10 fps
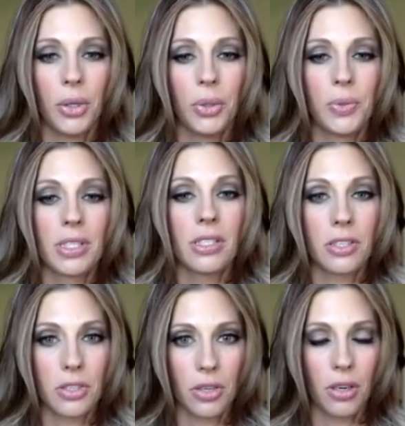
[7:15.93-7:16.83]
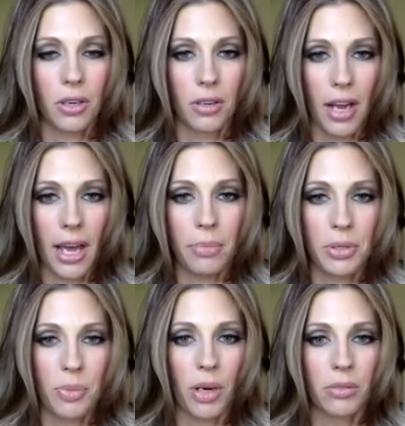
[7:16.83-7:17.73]
whose sister had
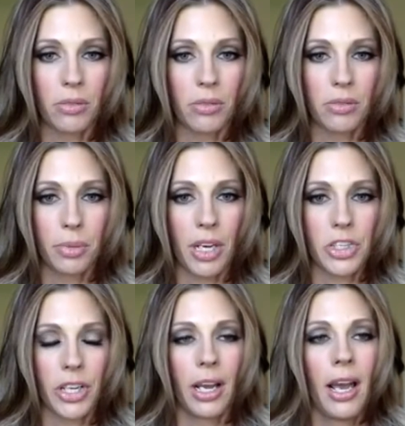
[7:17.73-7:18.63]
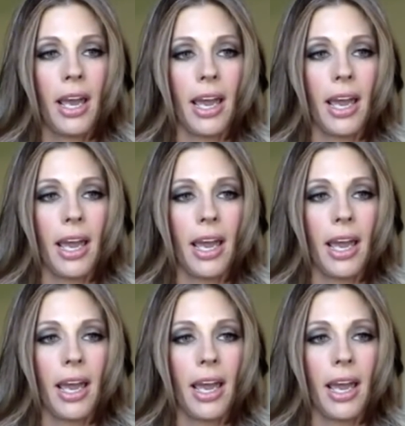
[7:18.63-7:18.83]
postpartum depression.